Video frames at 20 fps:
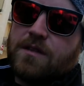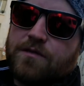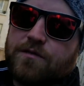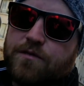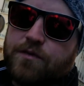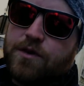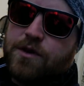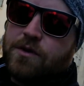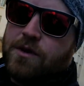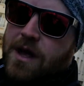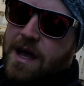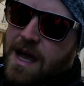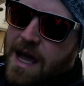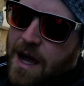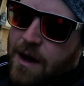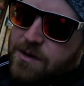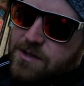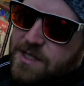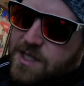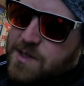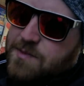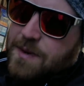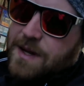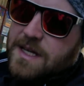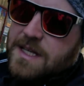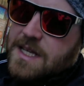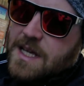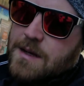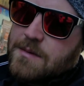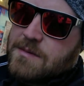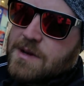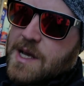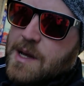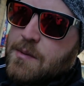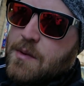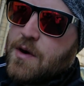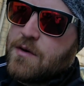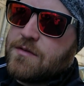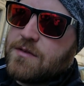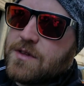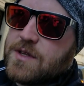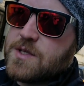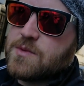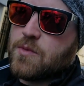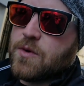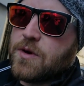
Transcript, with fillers: the fruit. I was expecting him to come over this